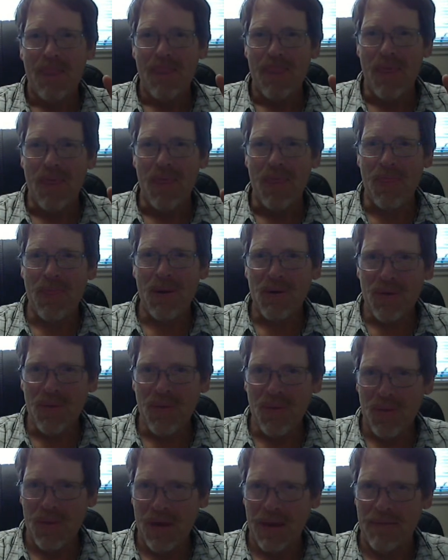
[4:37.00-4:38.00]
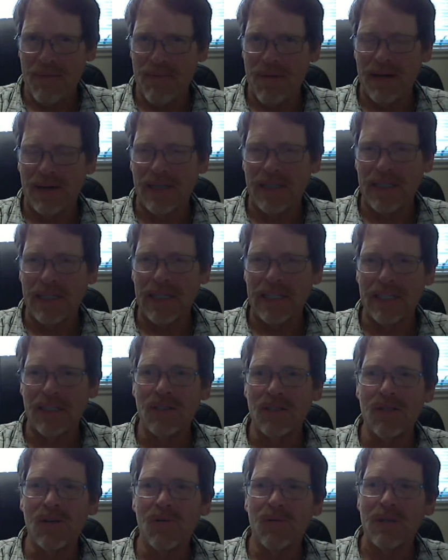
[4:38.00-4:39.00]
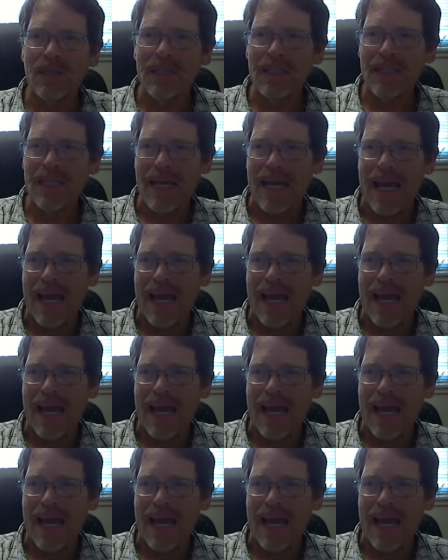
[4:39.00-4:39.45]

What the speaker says: The third thing about it is notice the